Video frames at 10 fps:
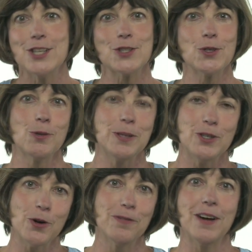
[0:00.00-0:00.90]
so you'll be
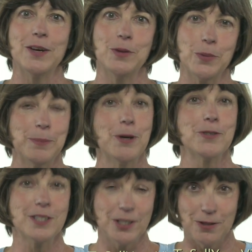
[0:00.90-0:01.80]
notified when we
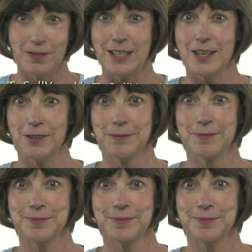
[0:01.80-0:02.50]
post a new video.